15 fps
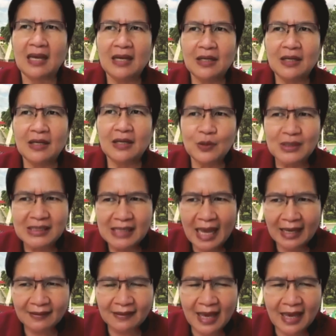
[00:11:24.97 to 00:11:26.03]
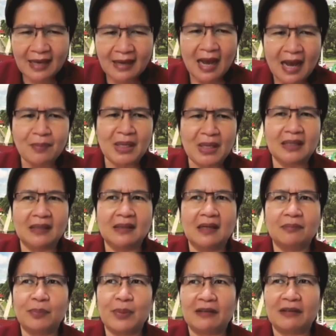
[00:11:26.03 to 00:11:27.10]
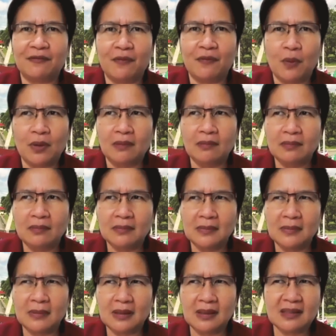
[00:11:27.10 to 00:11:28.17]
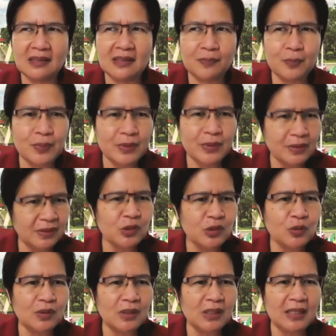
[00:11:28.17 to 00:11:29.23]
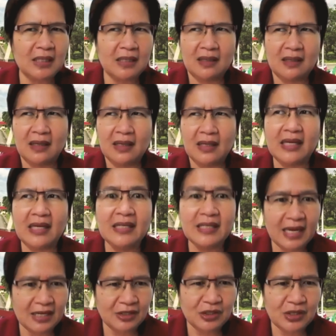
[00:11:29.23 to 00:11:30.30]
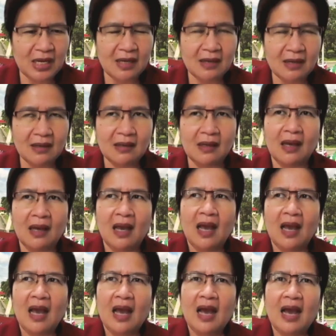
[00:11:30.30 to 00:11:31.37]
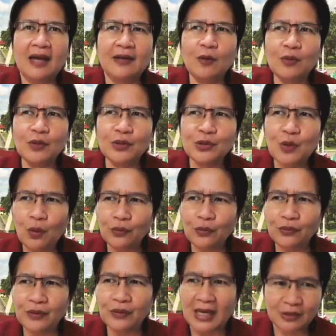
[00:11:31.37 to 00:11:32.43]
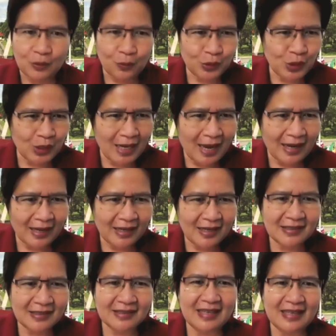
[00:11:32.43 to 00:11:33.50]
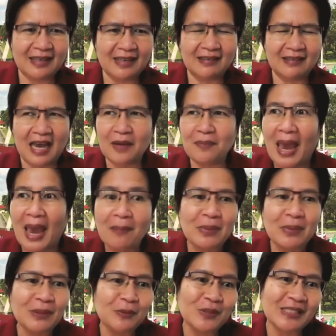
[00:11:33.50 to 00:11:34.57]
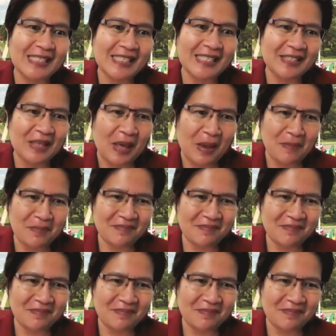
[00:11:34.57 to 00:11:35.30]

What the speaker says: So it's like they coming in that platform. It's spiritually engaging. And also they socialize, and I'm happy to see them,